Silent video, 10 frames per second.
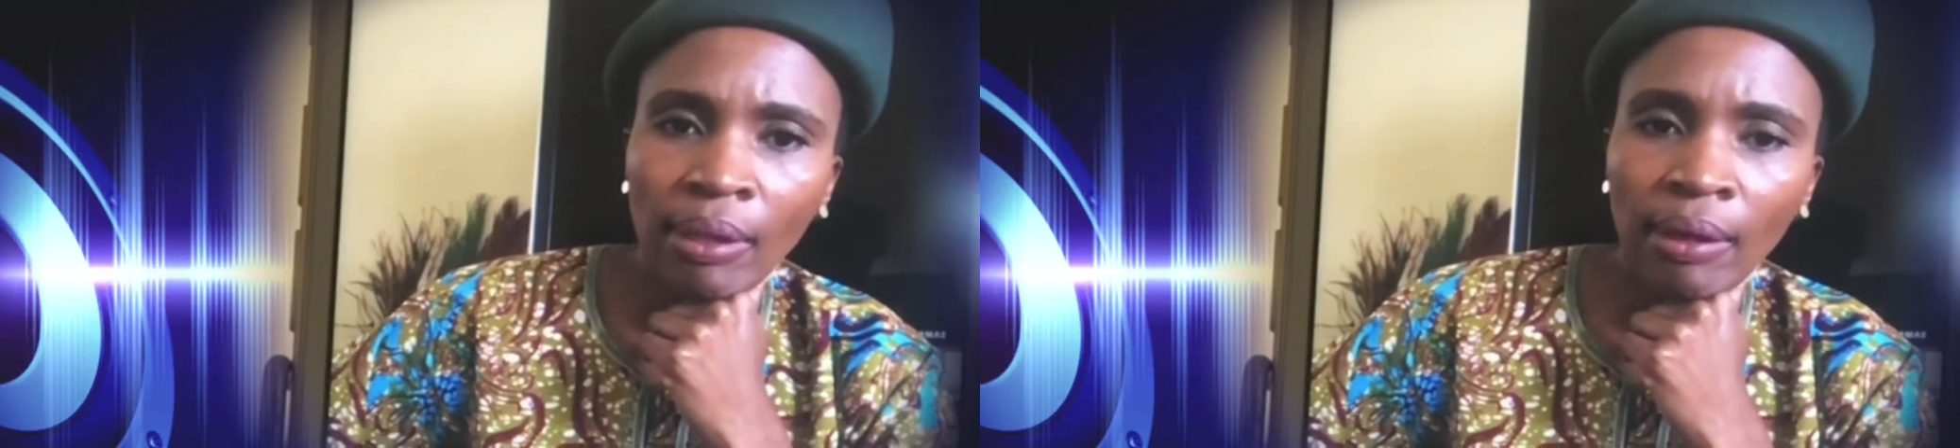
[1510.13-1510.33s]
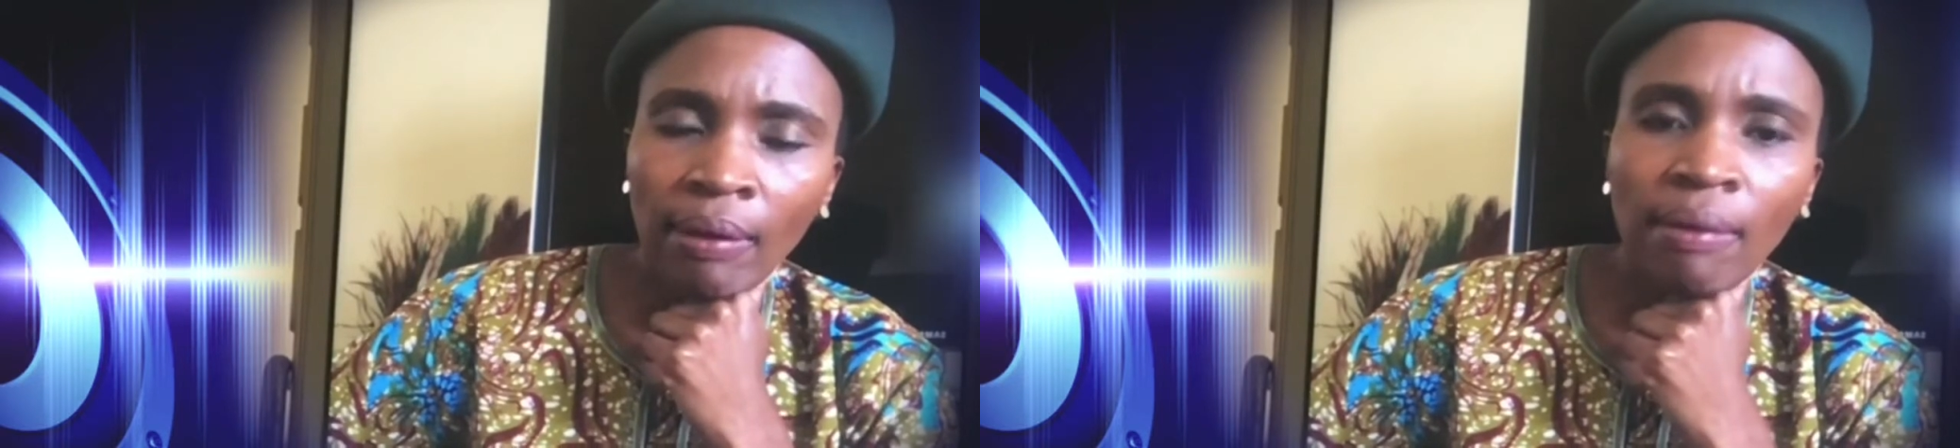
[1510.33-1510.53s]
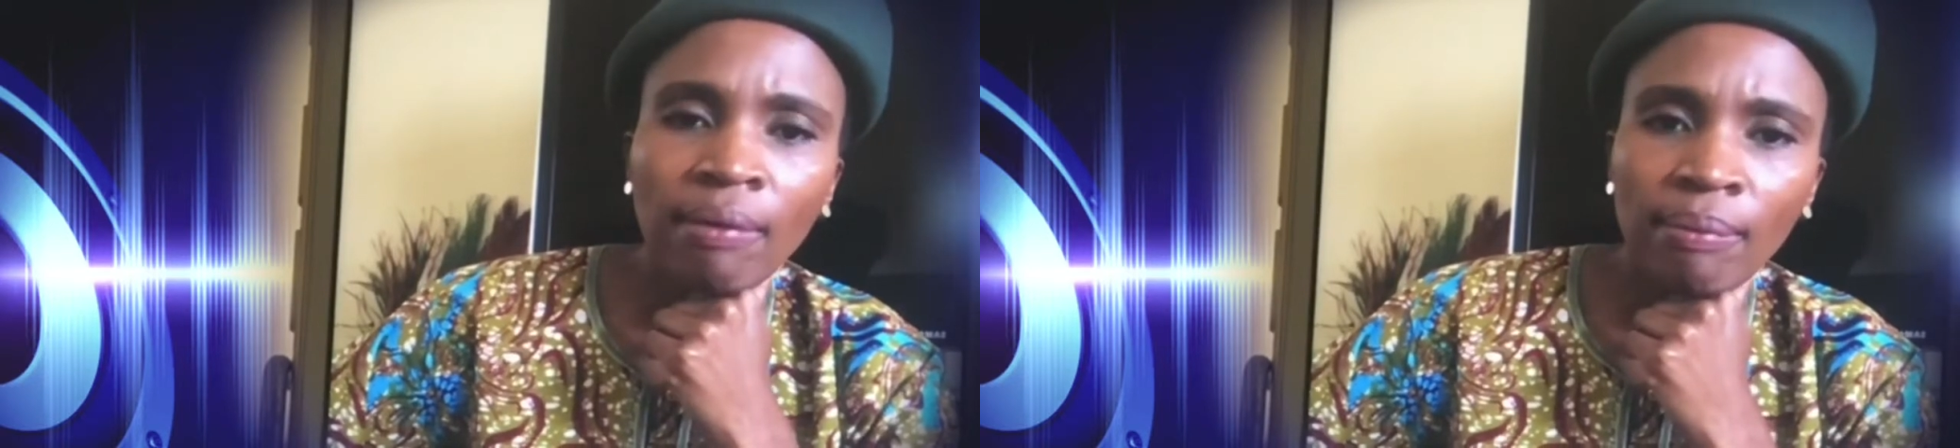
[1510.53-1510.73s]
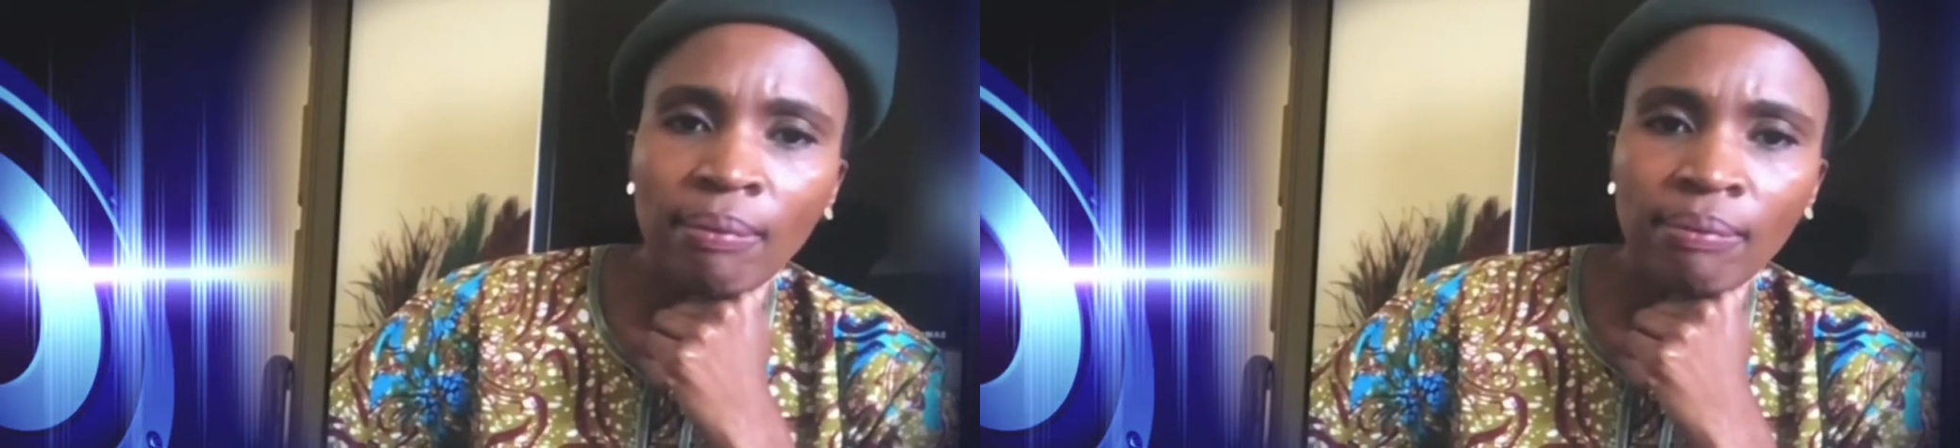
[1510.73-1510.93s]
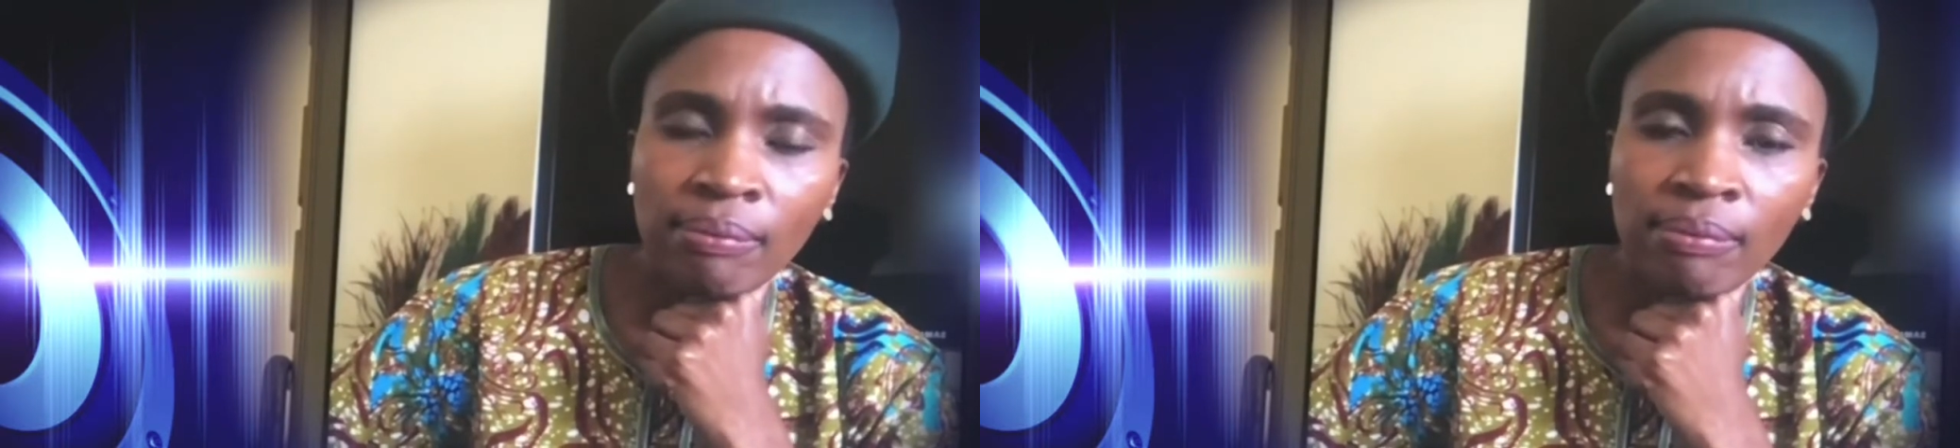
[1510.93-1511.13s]
you
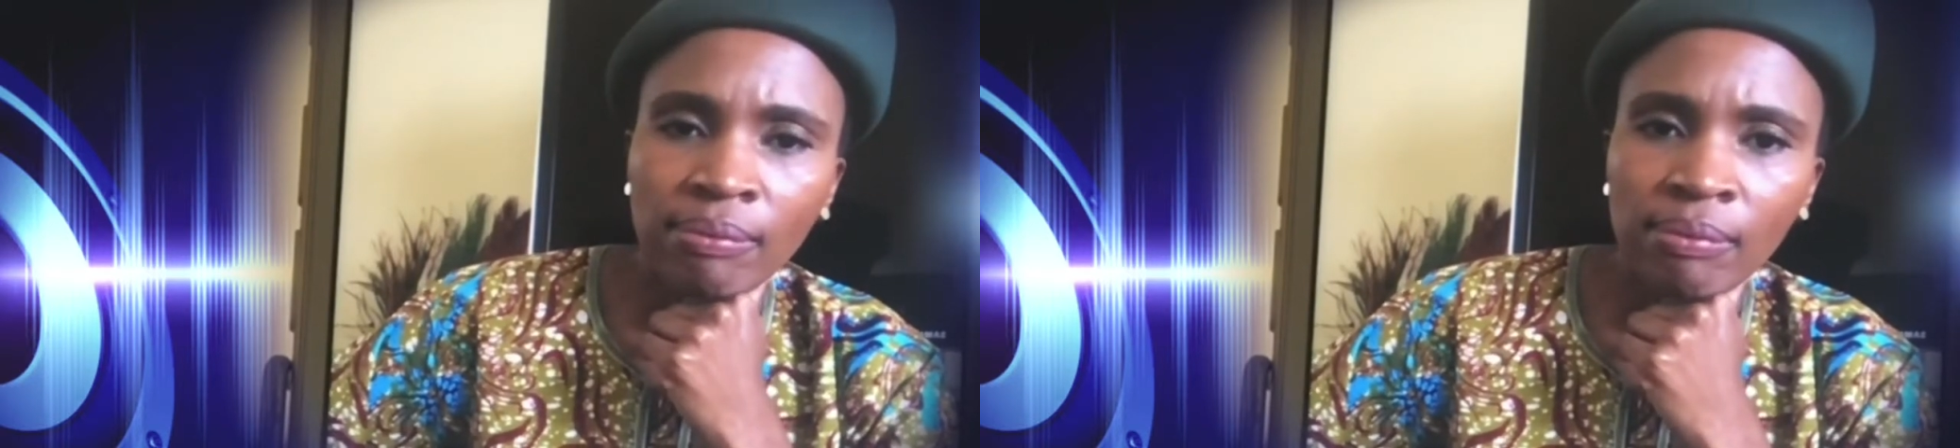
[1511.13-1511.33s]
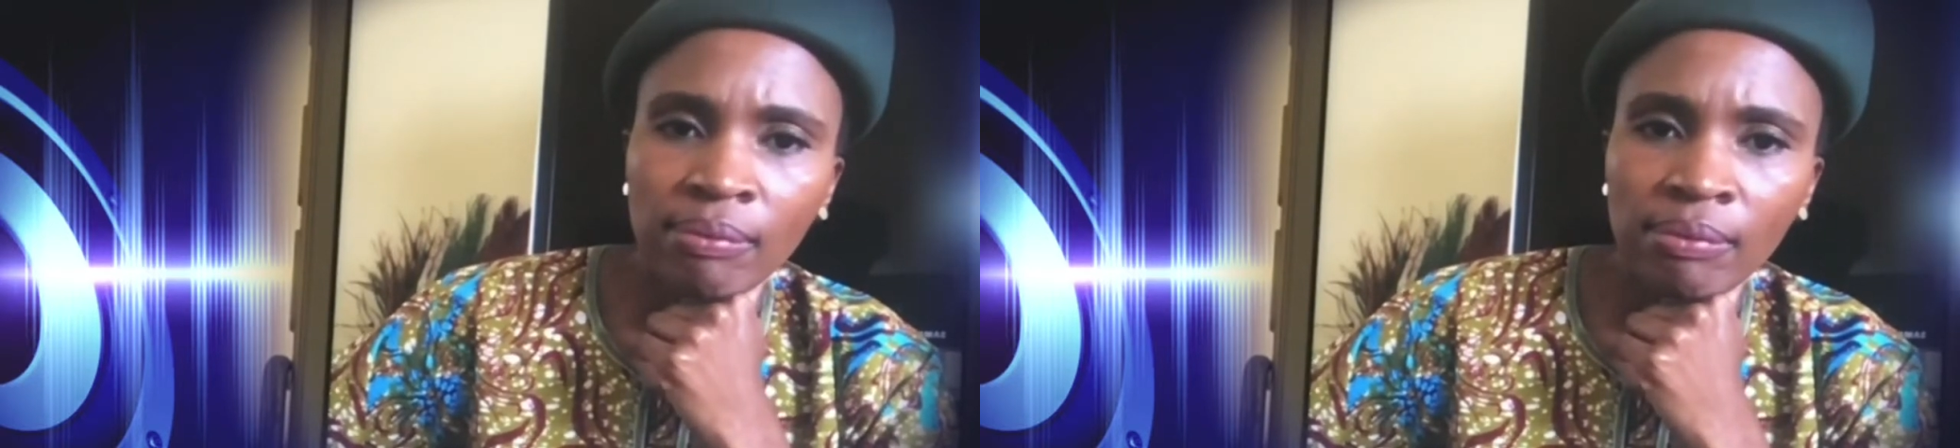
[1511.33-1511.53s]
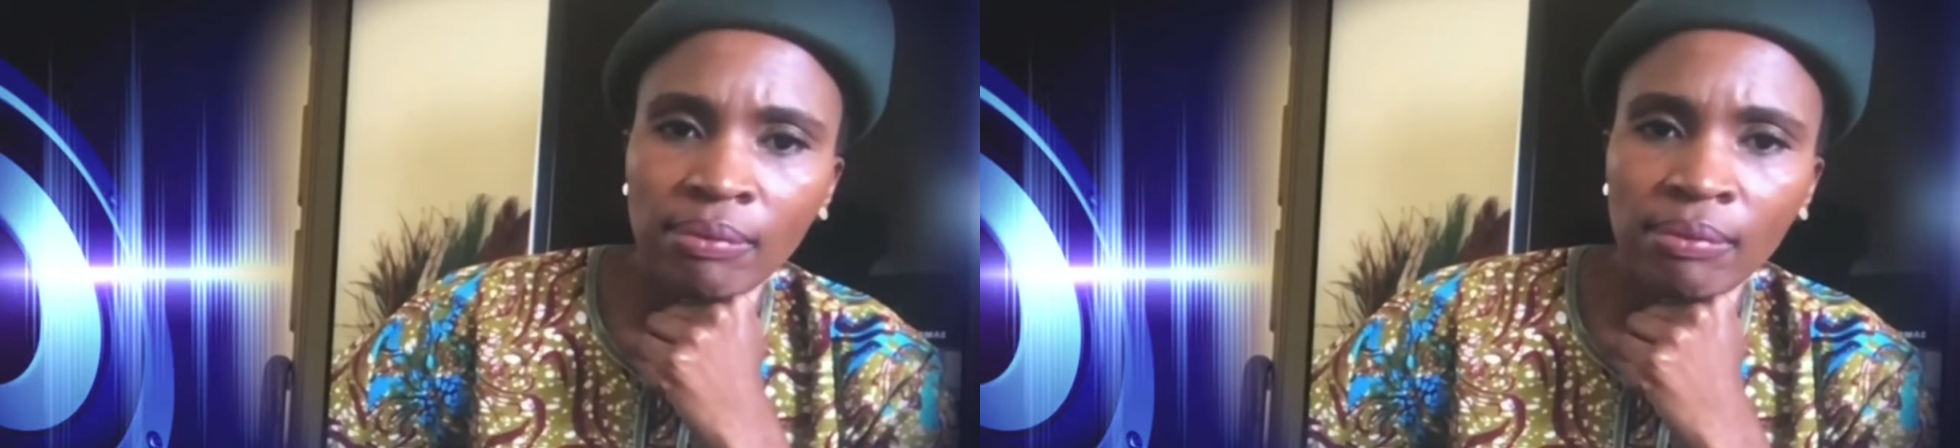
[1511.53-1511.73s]
need people